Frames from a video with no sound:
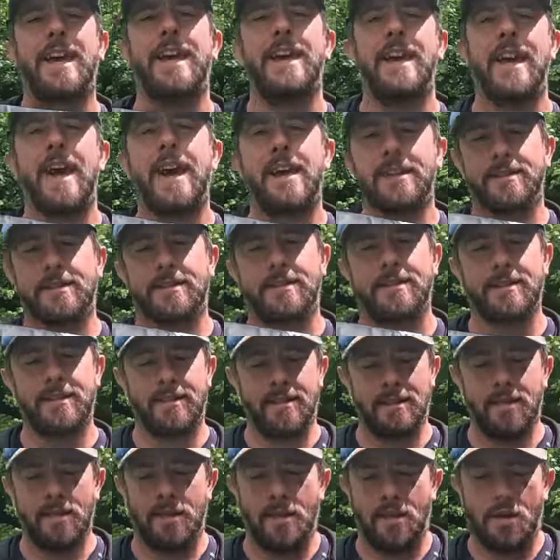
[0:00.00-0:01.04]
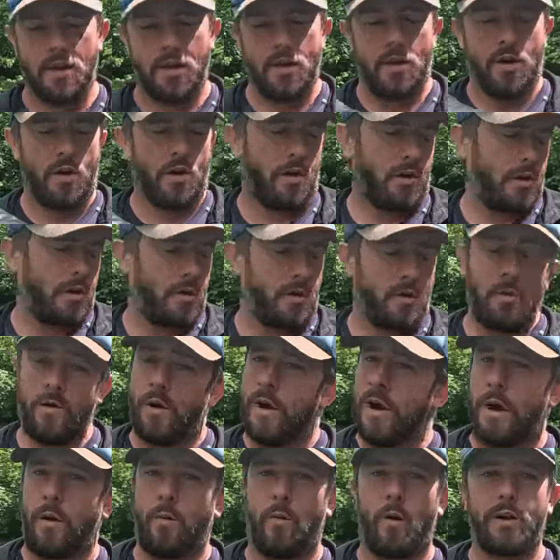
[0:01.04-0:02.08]
AS.
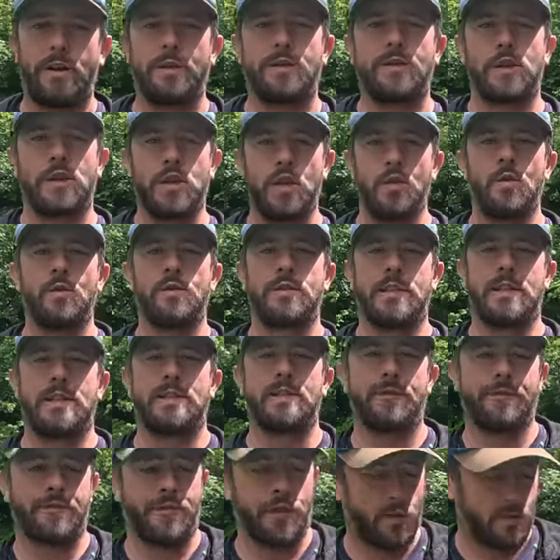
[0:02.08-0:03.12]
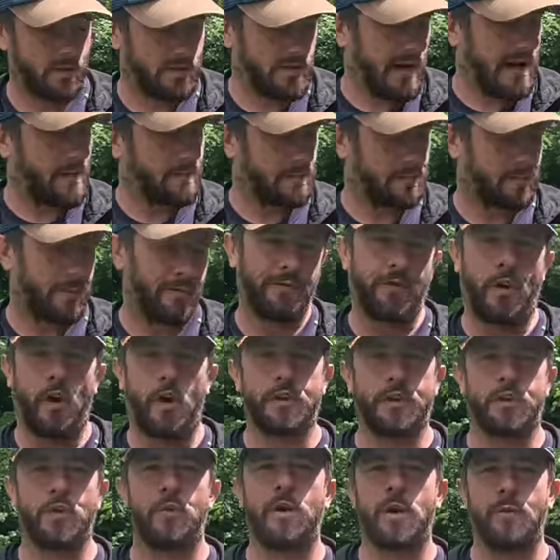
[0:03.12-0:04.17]
I wanted to use this a few times before
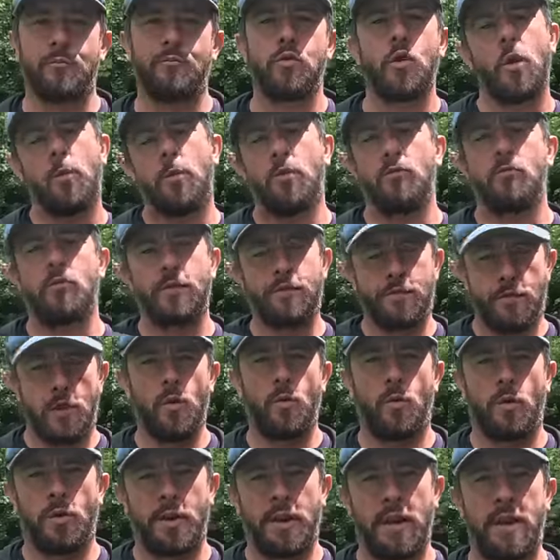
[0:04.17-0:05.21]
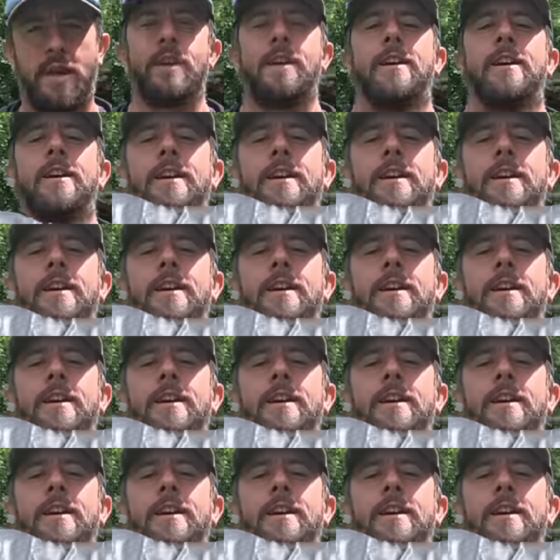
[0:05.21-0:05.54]
doing a proper review on it.